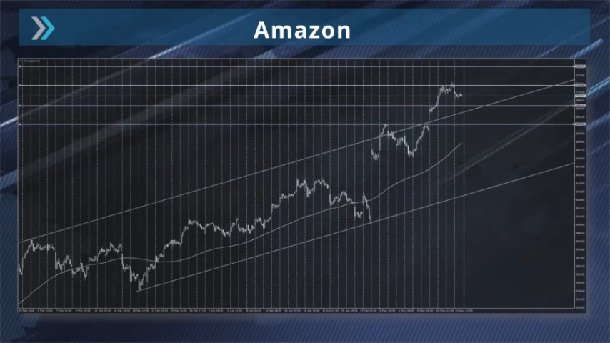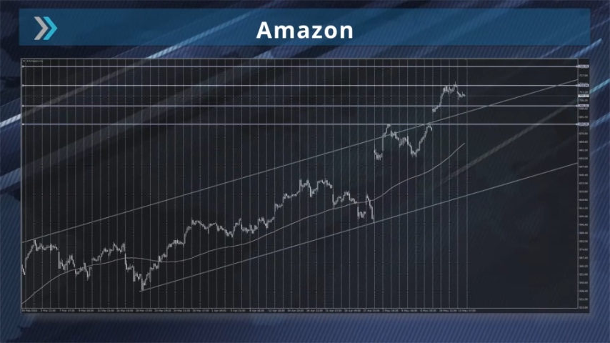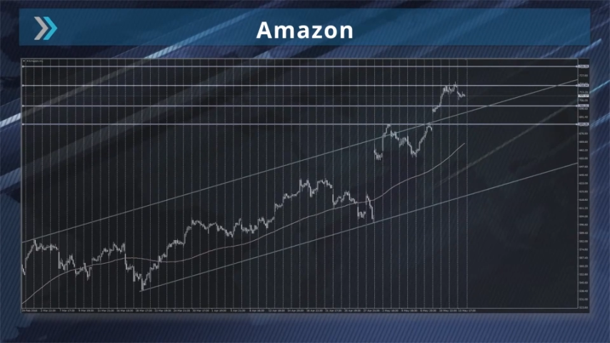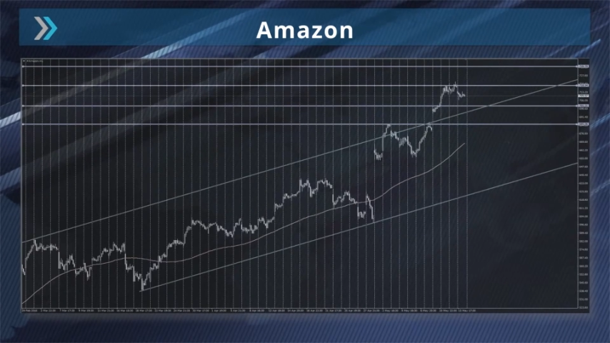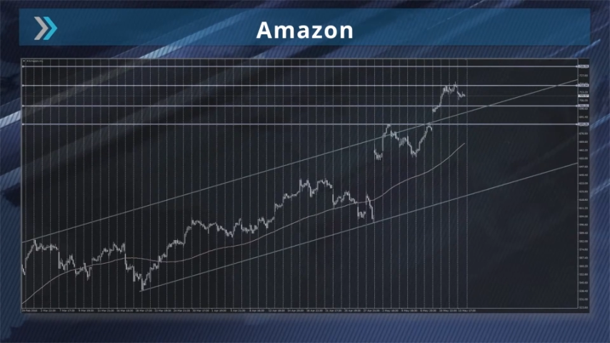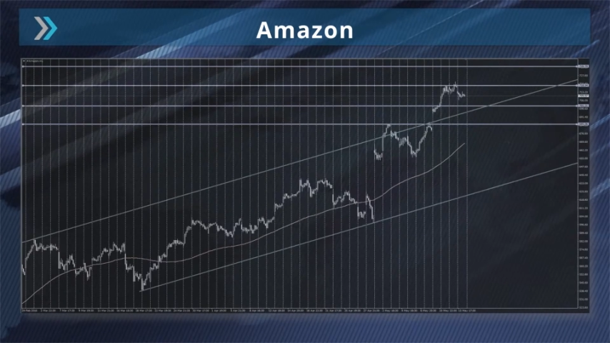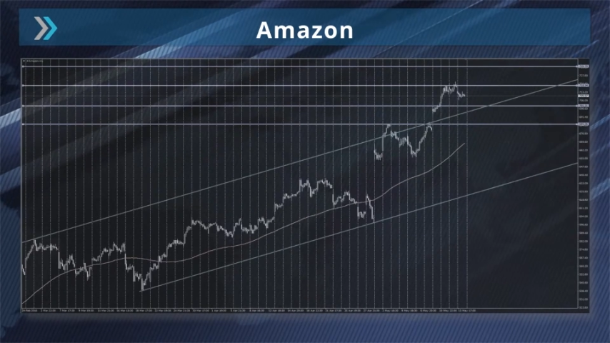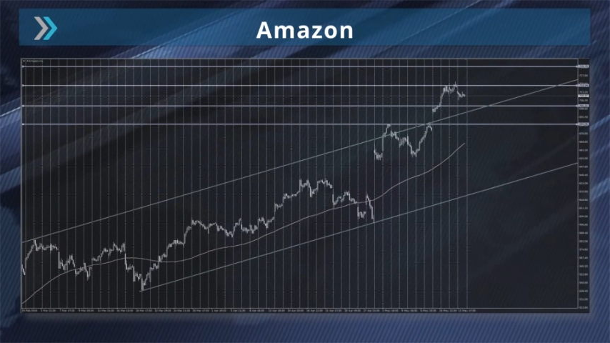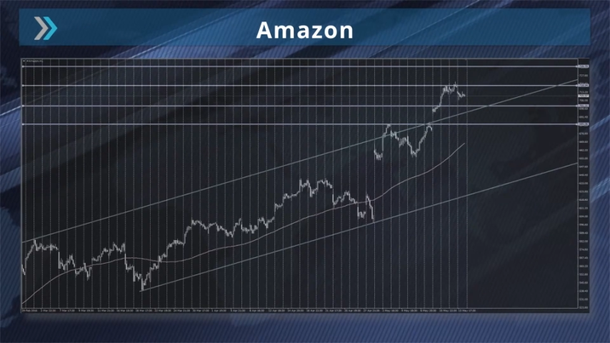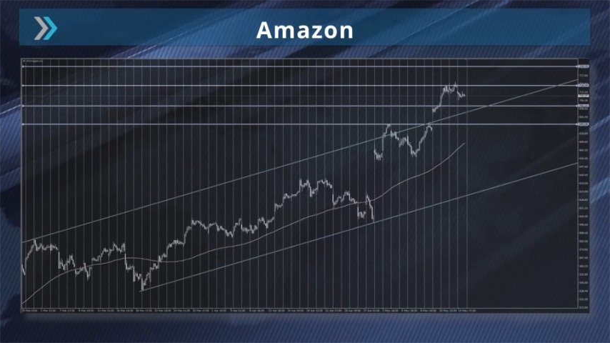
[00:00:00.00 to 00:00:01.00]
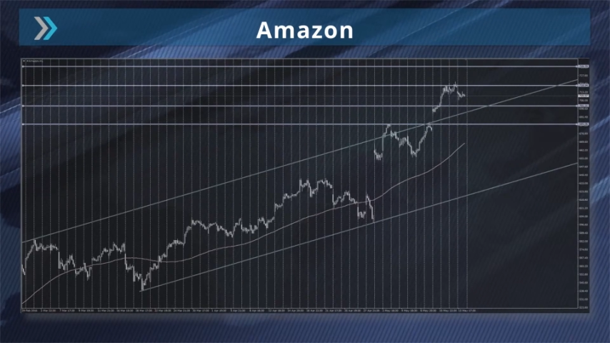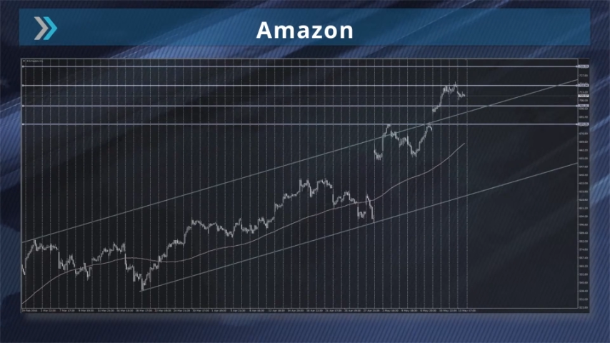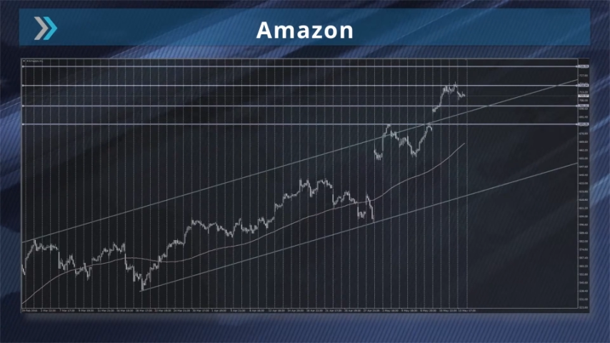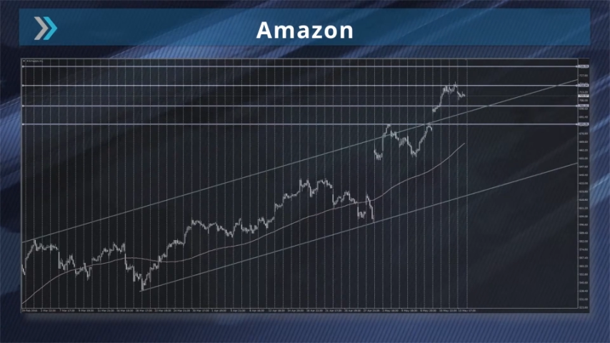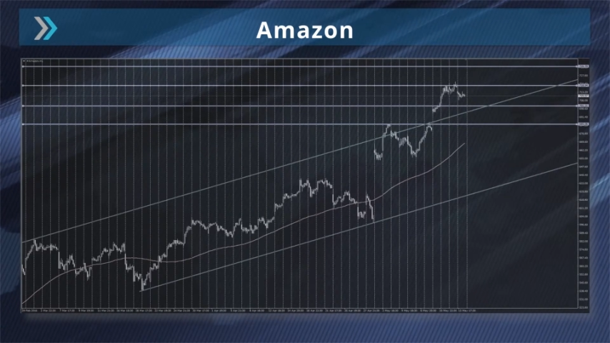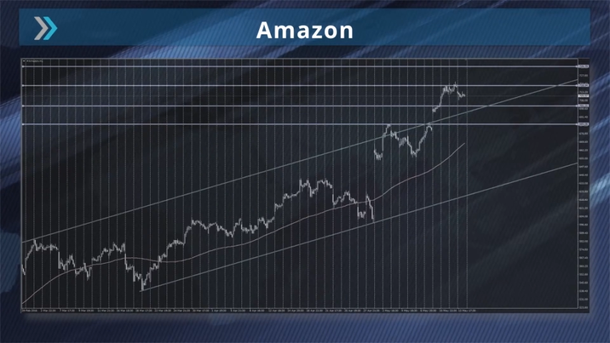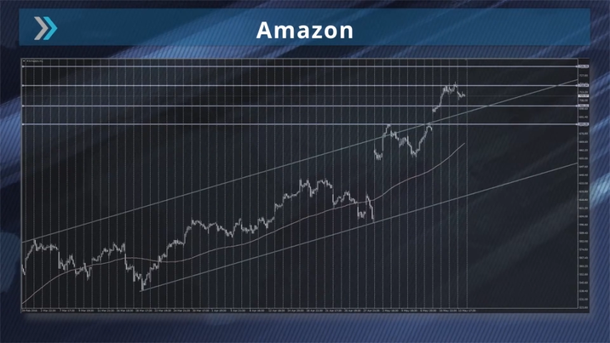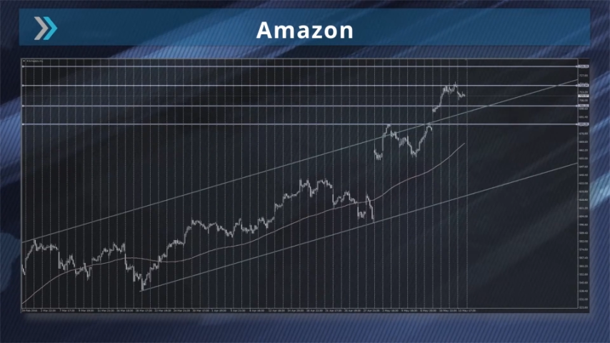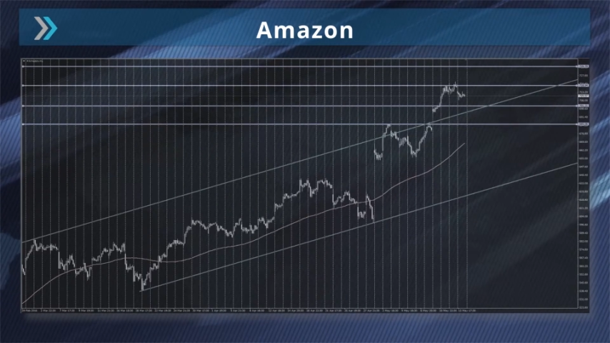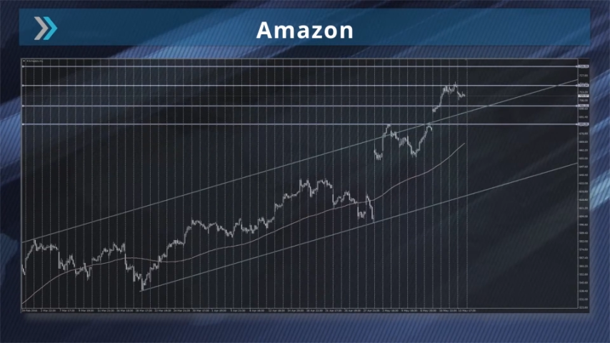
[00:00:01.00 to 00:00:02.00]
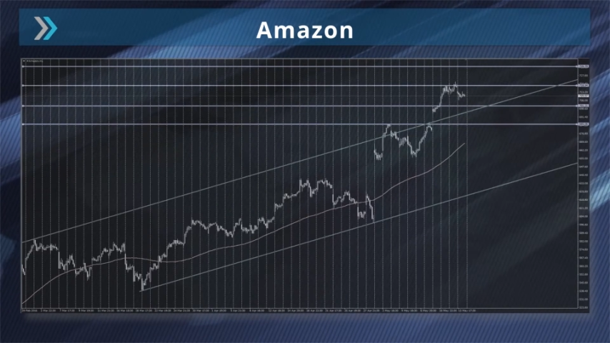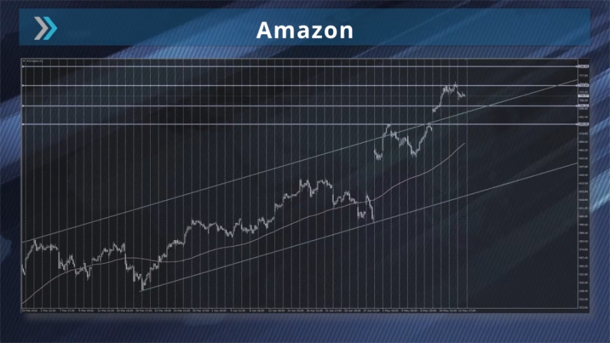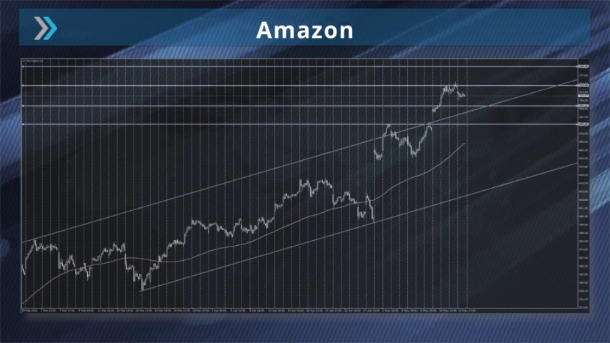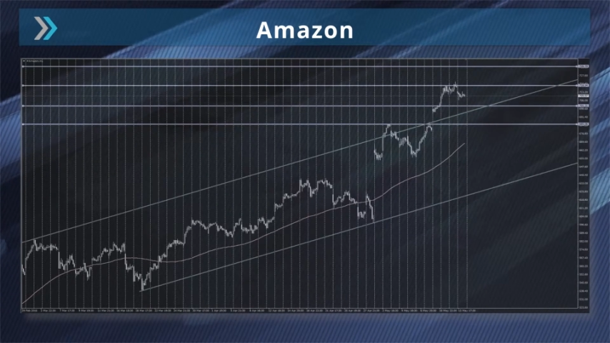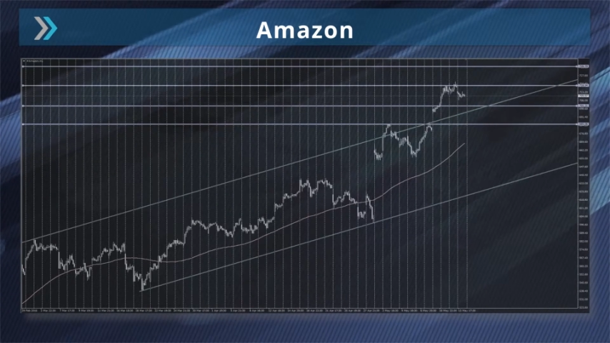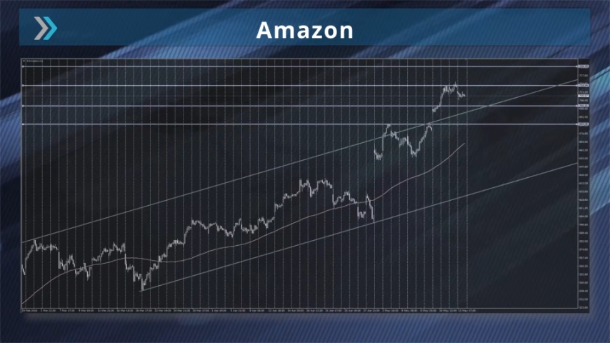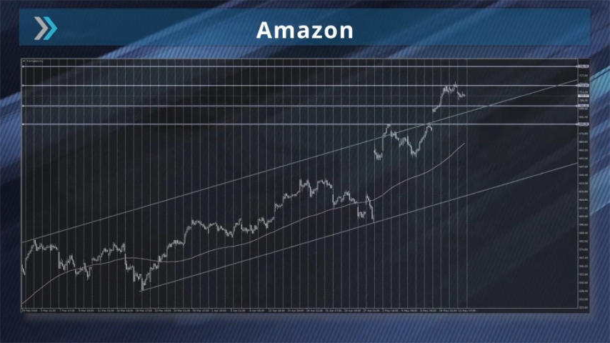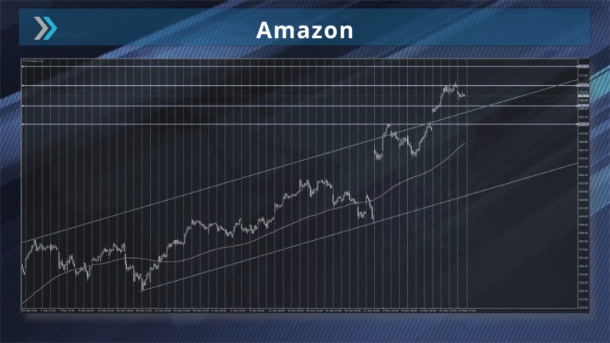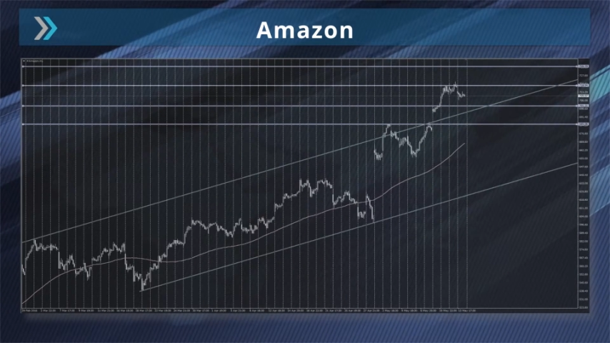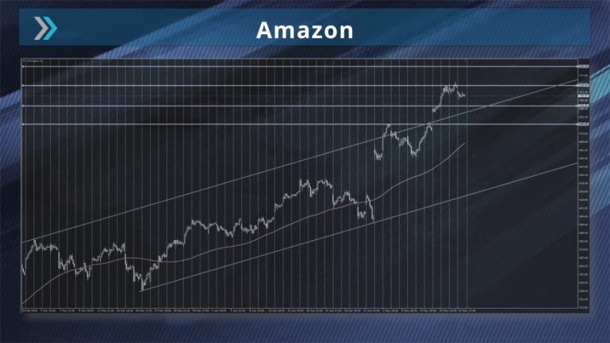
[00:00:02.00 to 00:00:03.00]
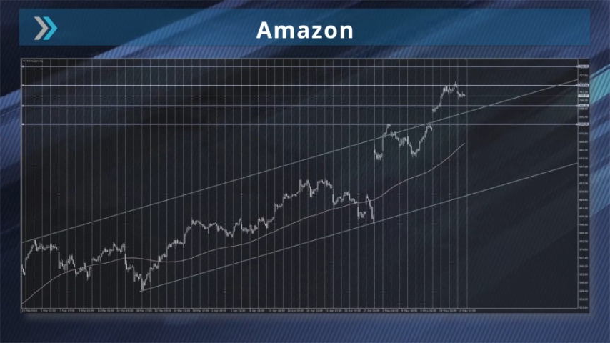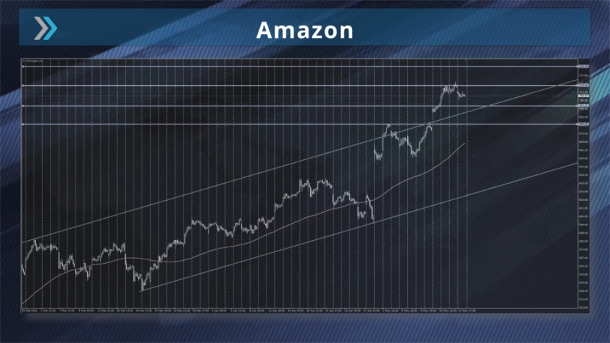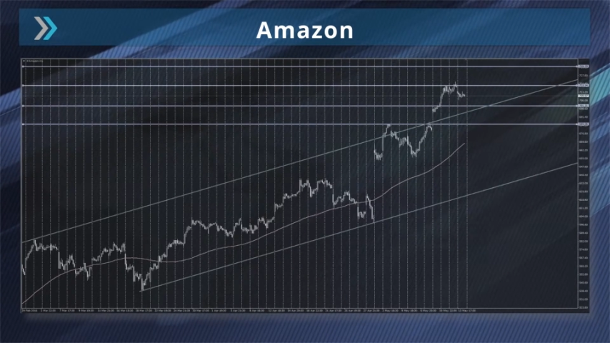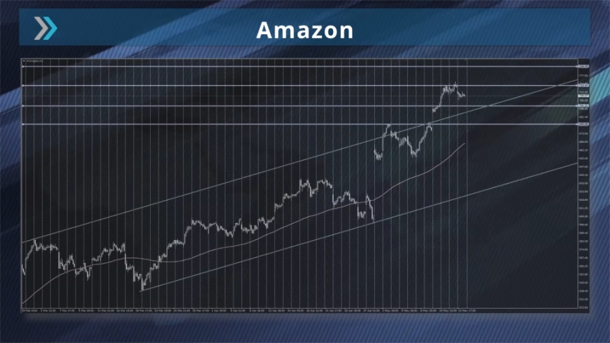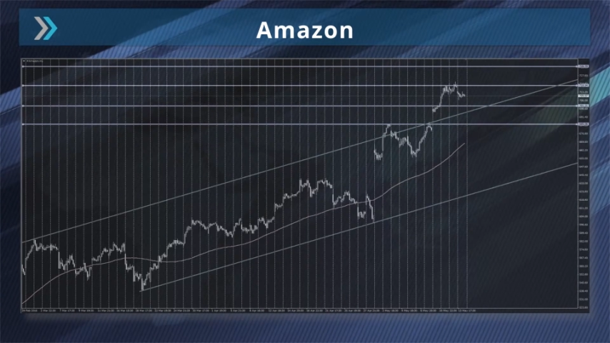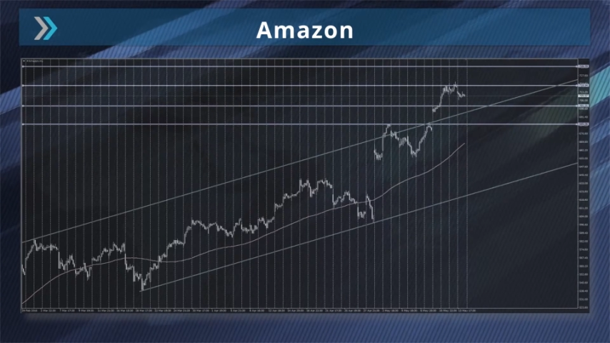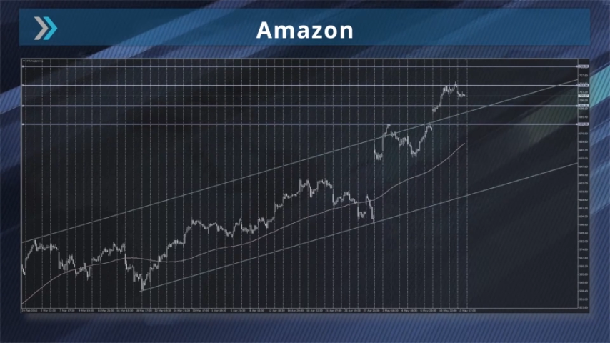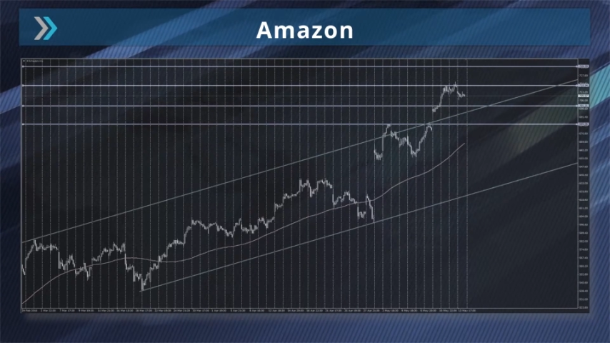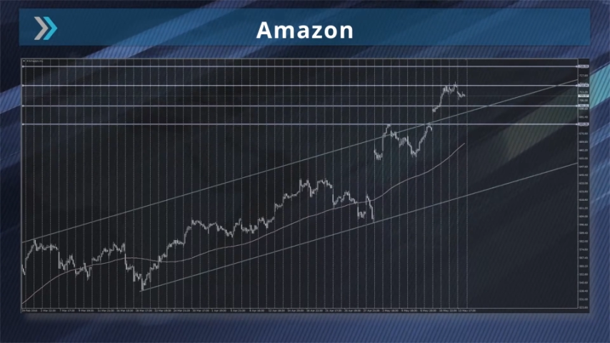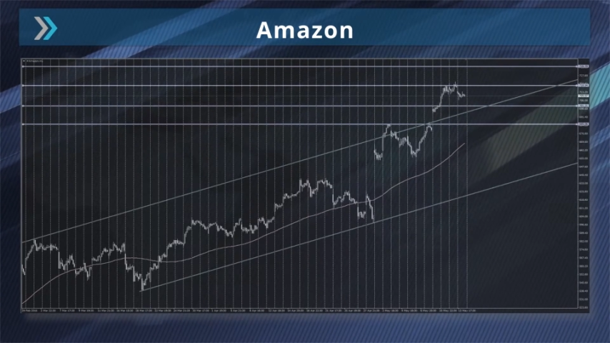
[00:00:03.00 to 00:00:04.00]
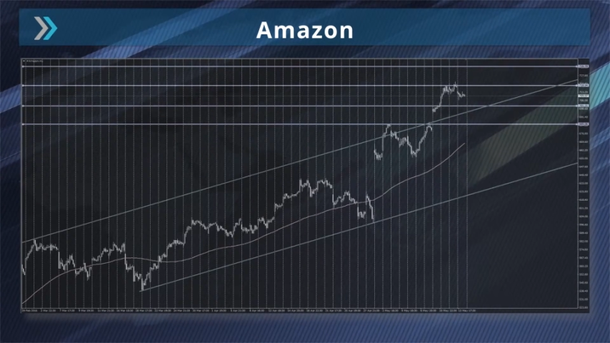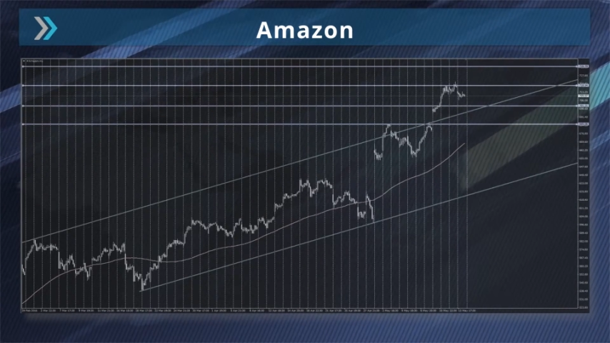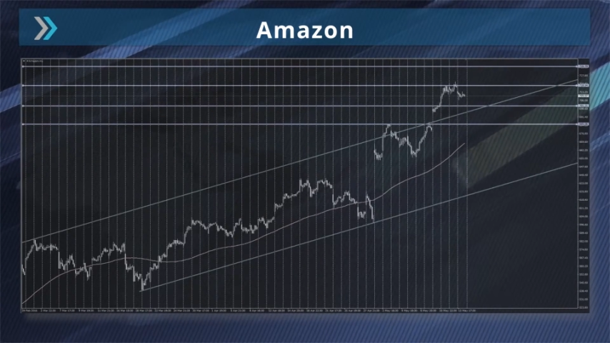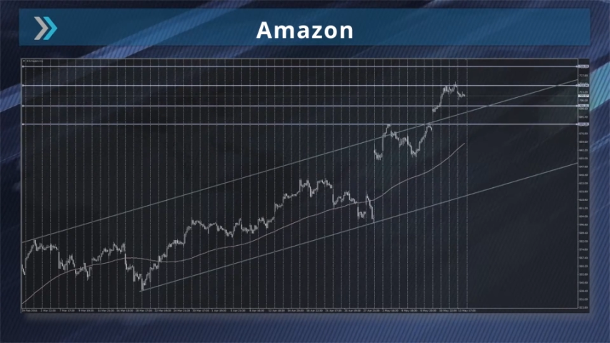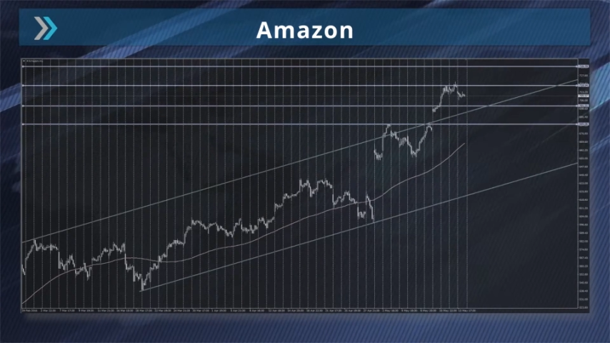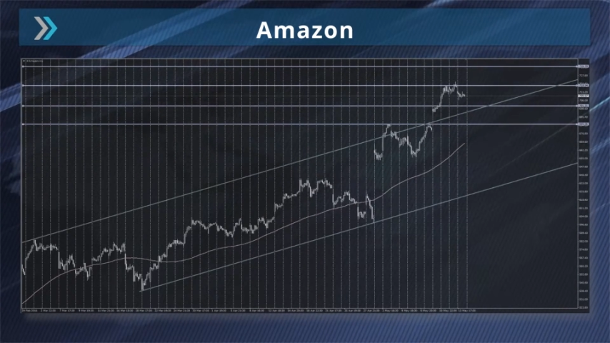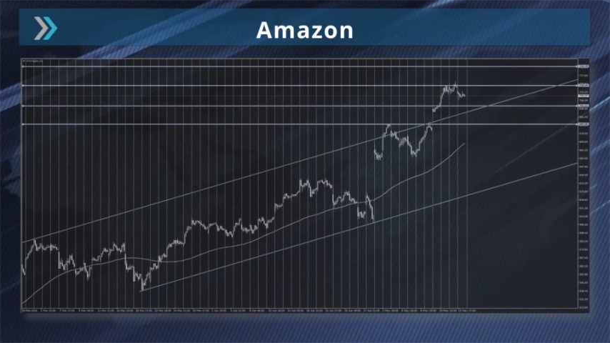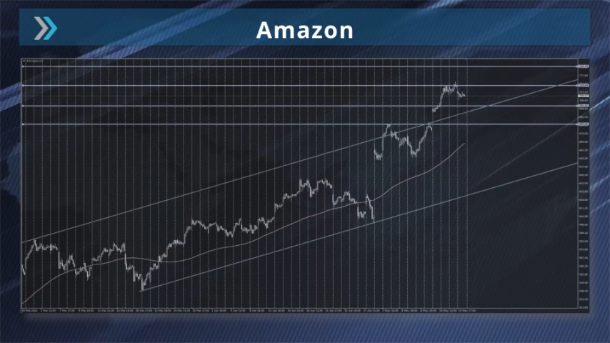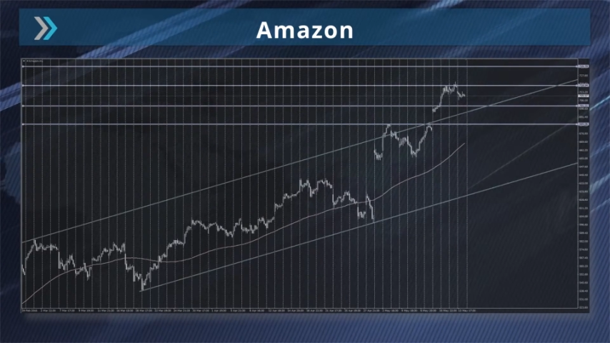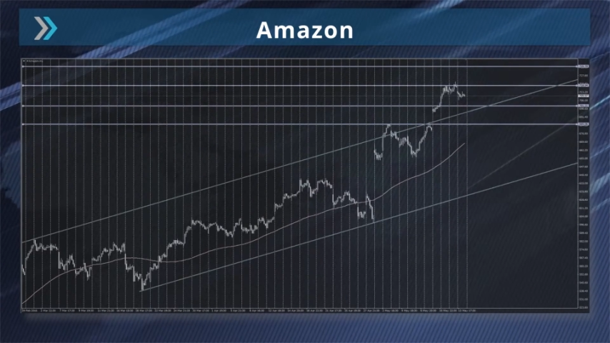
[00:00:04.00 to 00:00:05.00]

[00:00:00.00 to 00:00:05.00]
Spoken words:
No face is visible, so there are no lips to read.